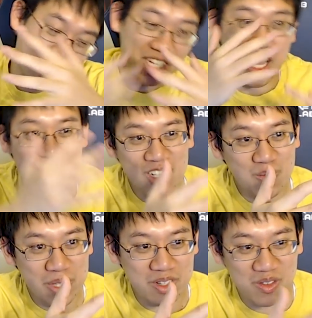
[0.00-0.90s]
and can you
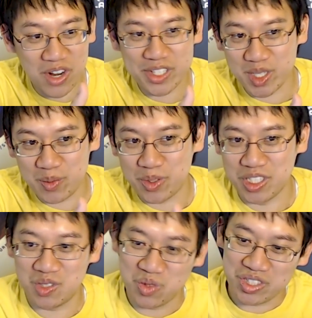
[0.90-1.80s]
beat Raza
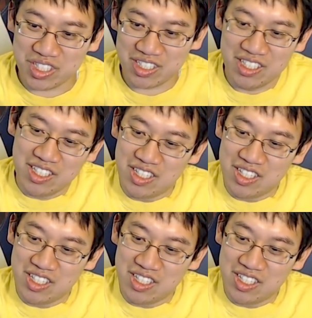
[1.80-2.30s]
Priest with it?